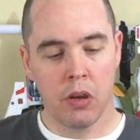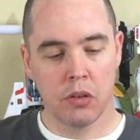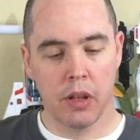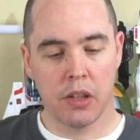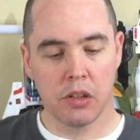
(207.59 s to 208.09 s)

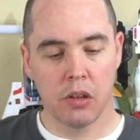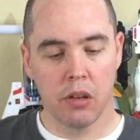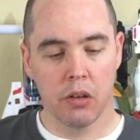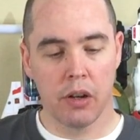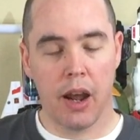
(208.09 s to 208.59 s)
So that's
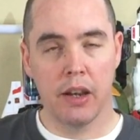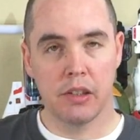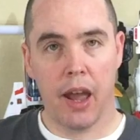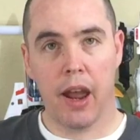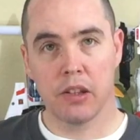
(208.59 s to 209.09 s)
another
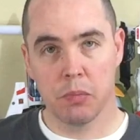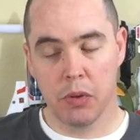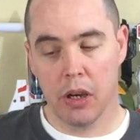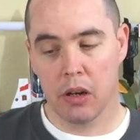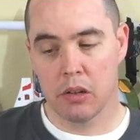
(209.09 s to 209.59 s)
nice
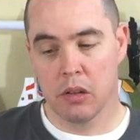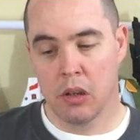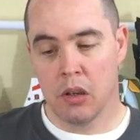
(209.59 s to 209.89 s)
aspect.